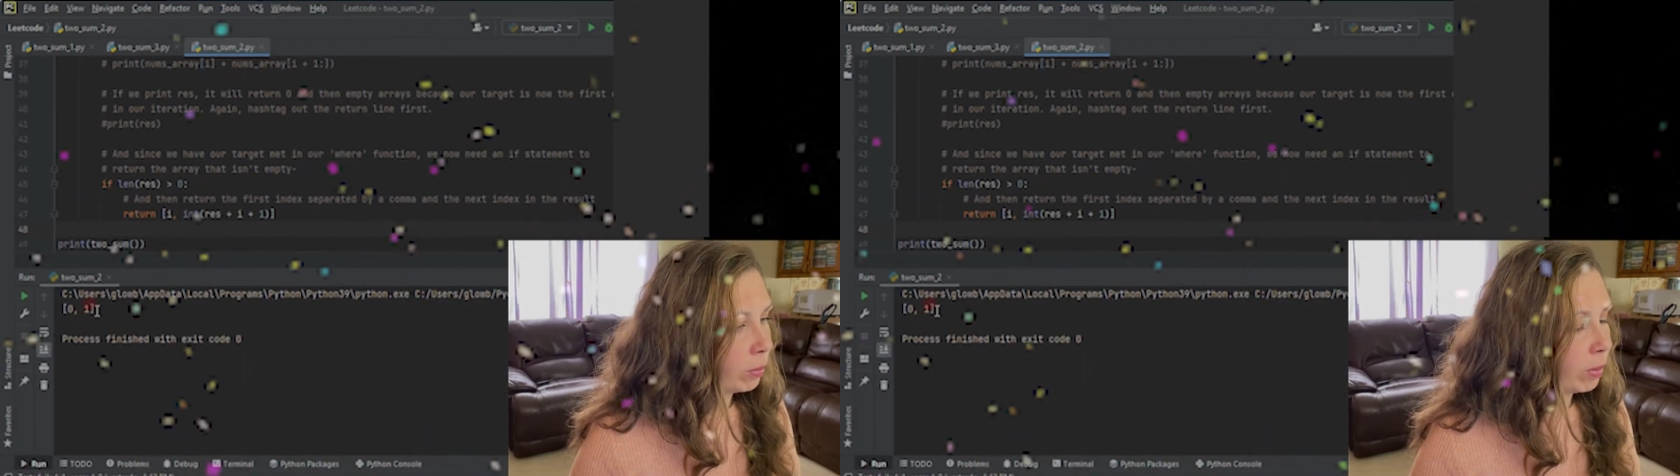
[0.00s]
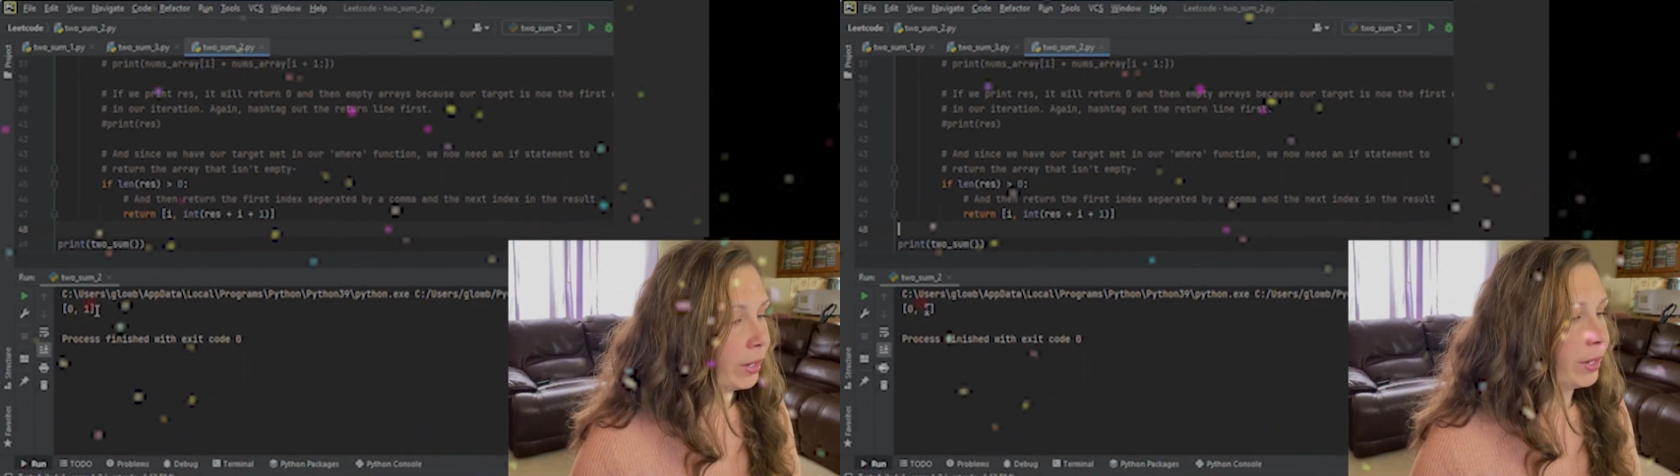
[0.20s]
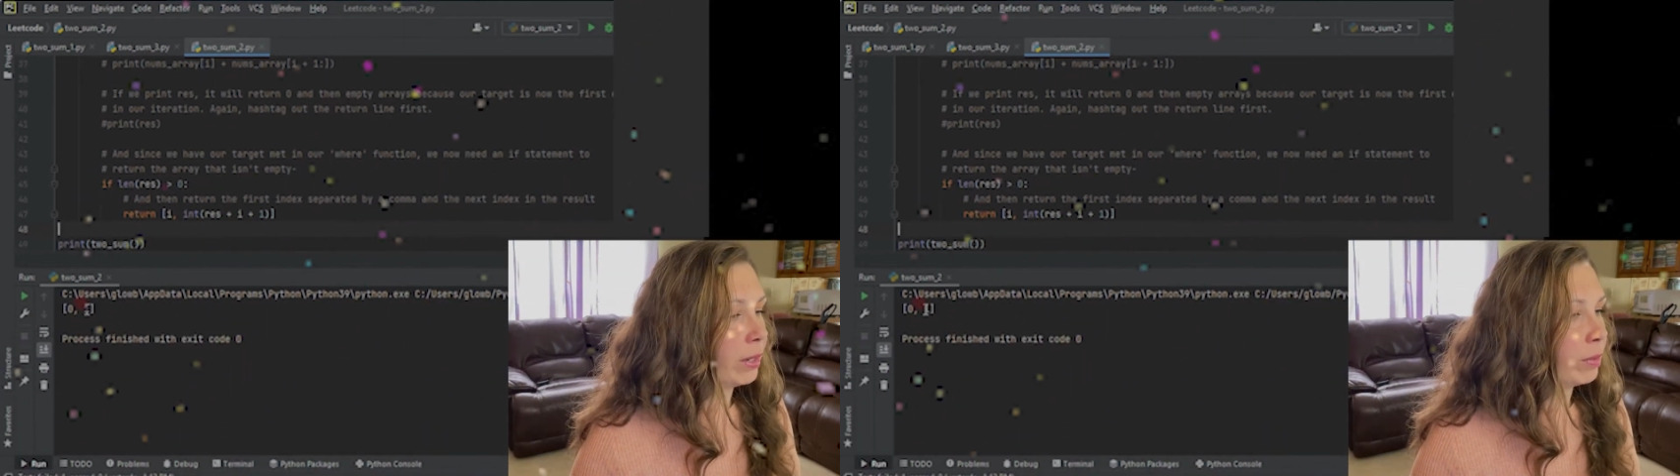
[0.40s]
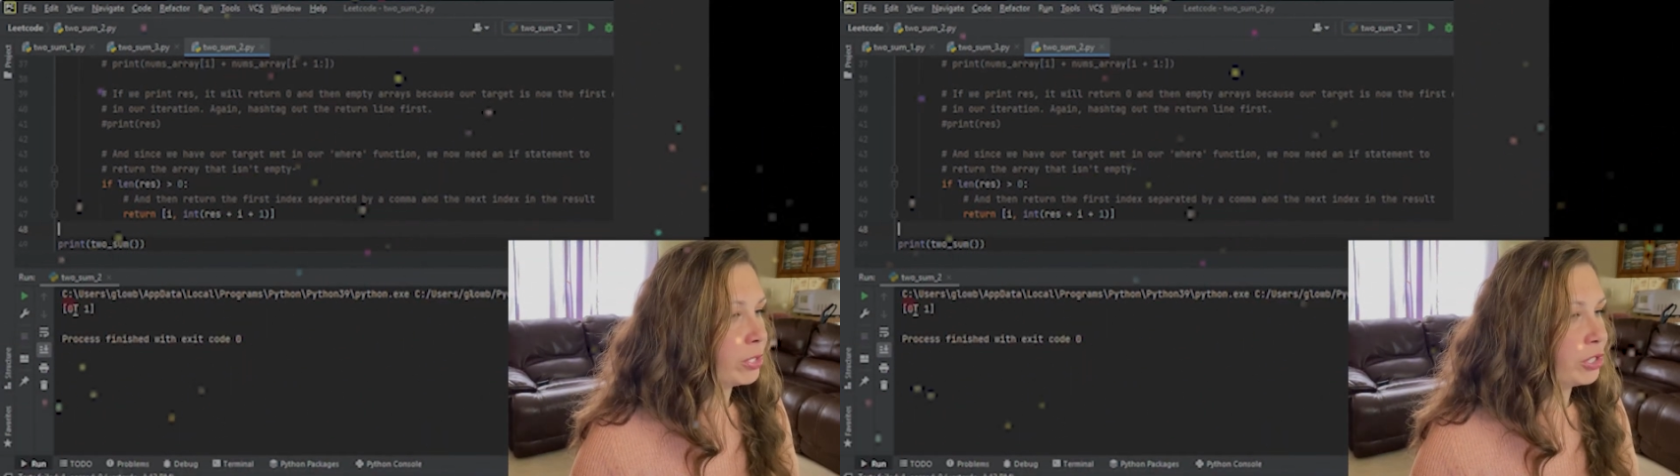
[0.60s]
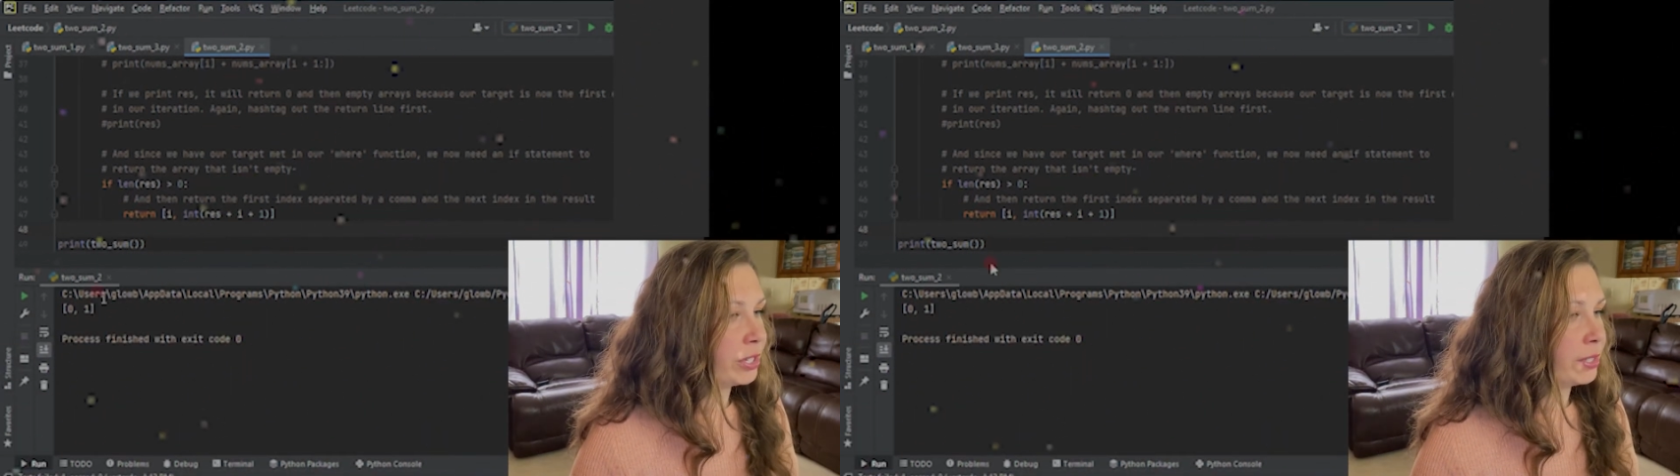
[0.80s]
1,
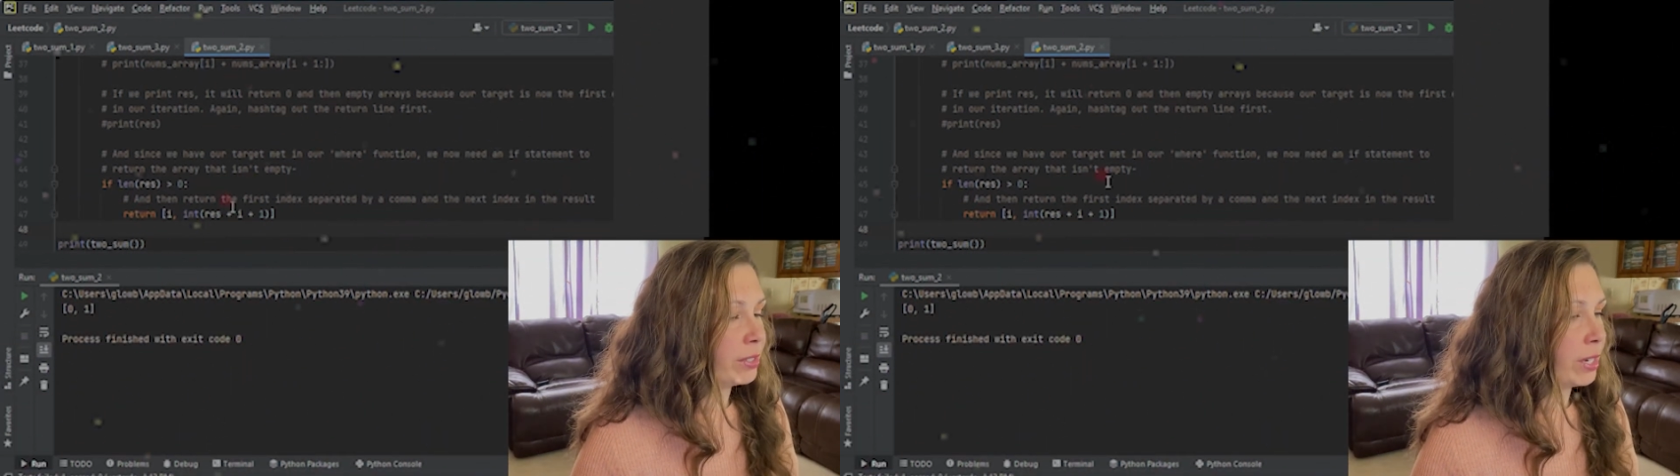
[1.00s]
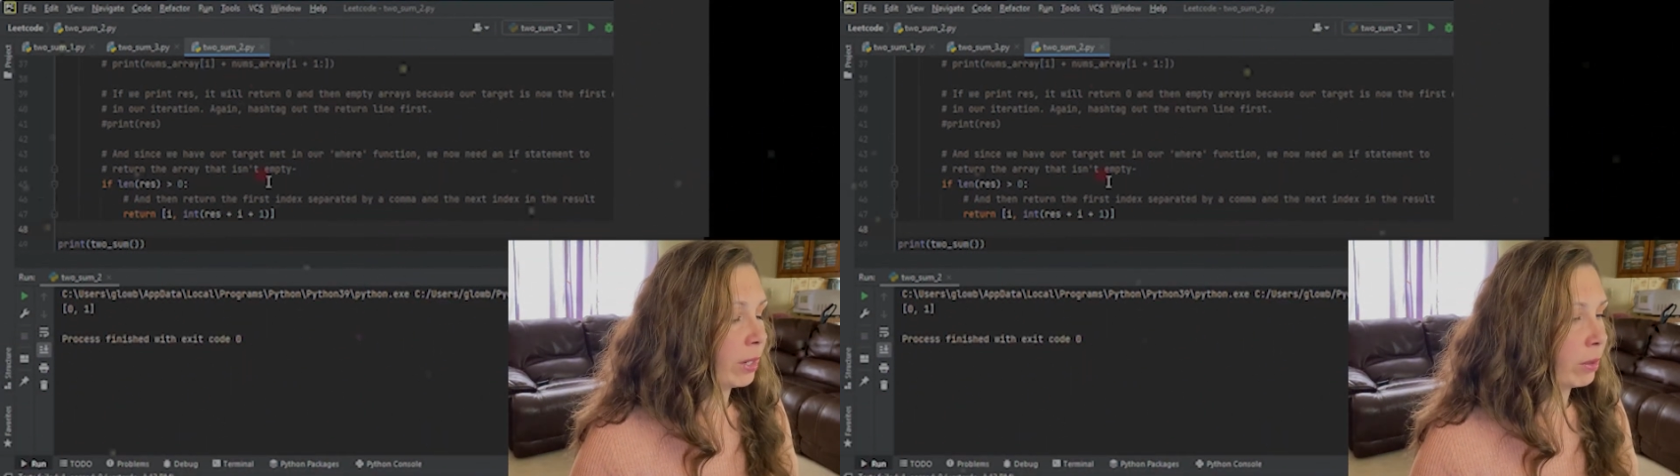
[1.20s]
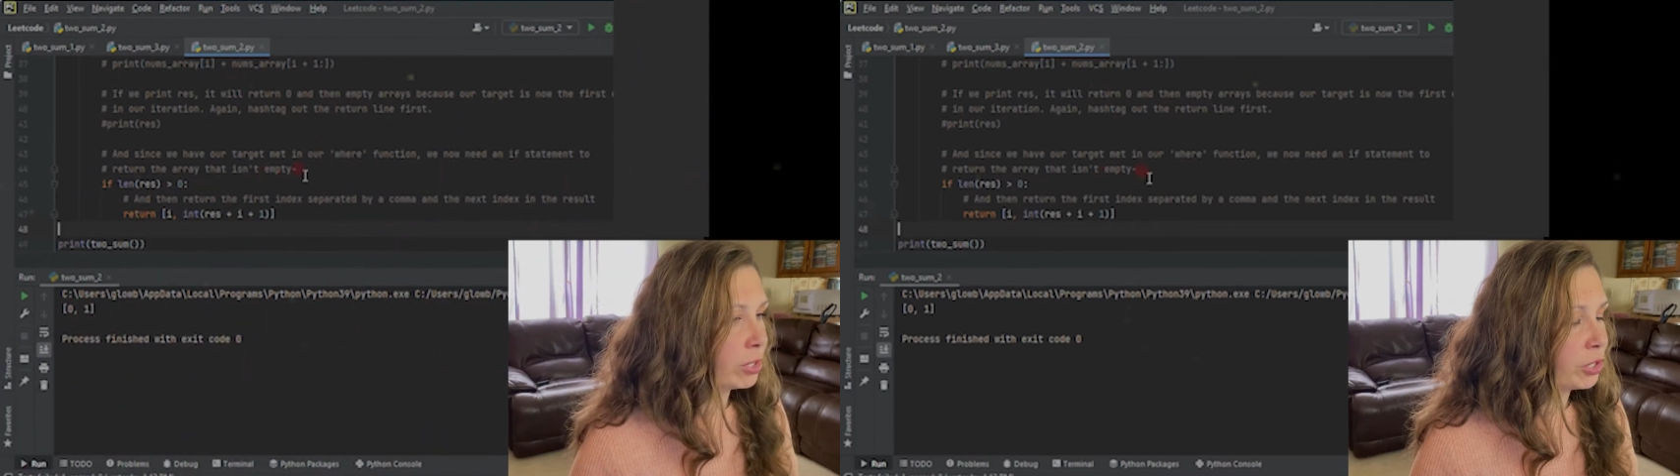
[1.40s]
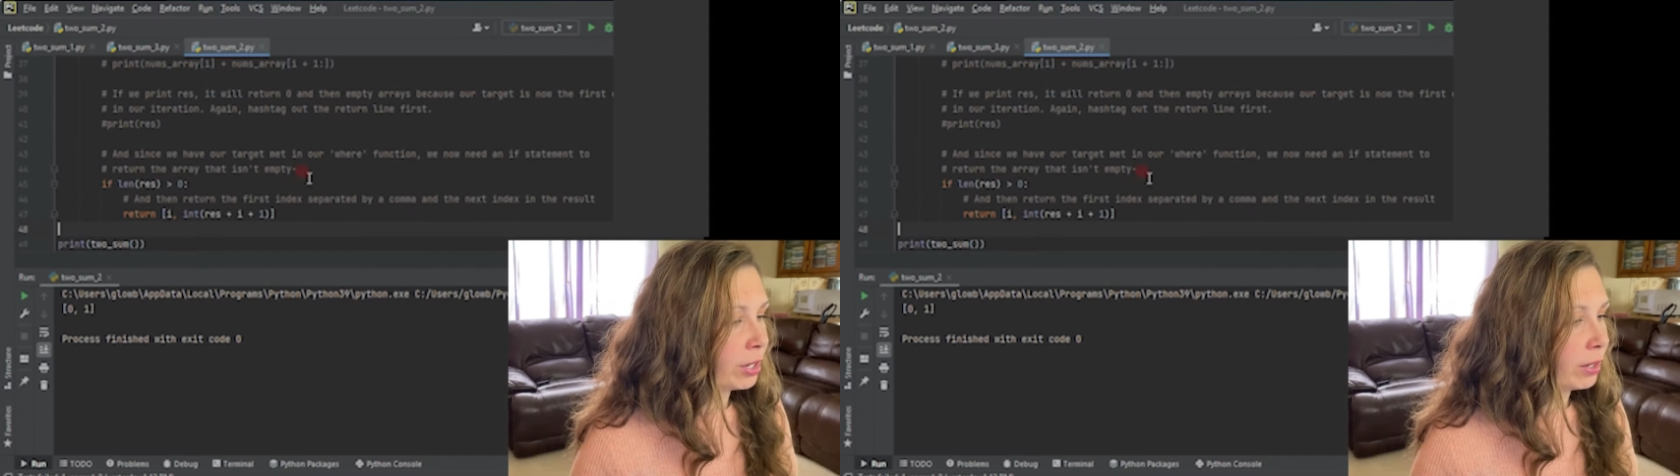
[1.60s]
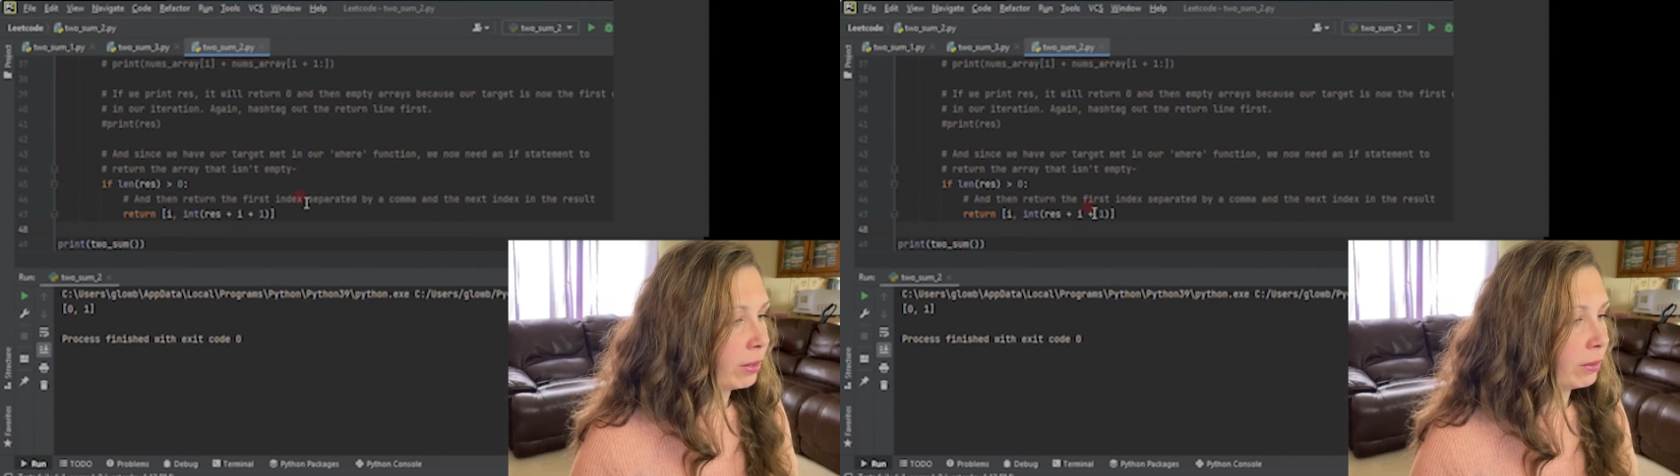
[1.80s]
which is our
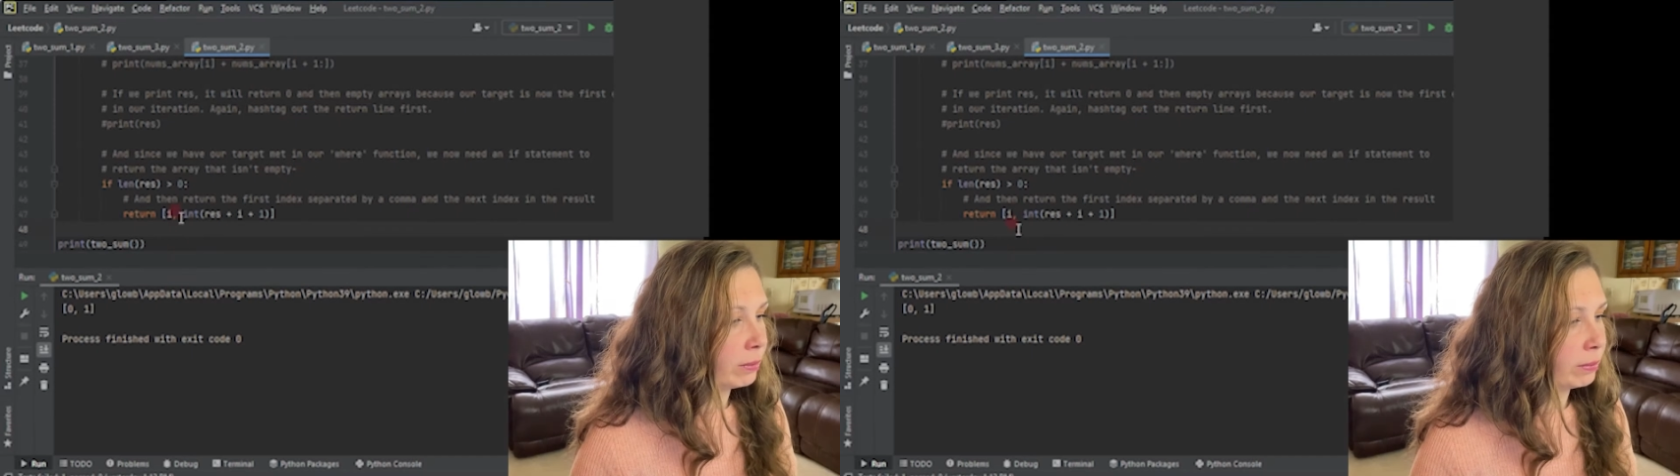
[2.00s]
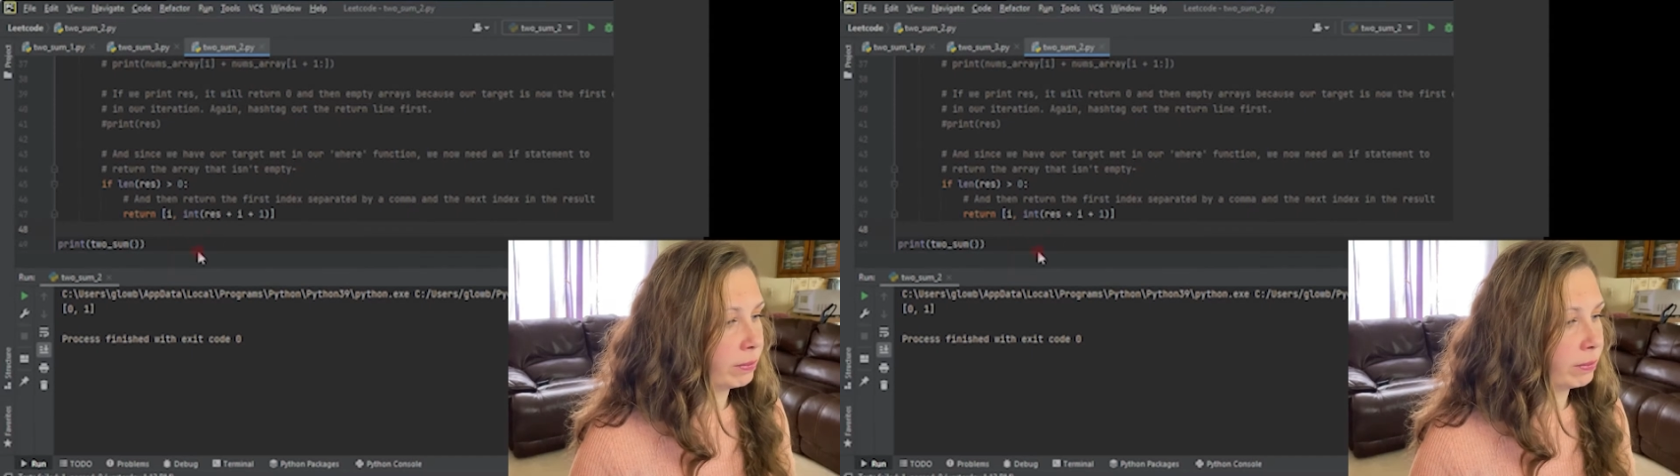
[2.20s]
original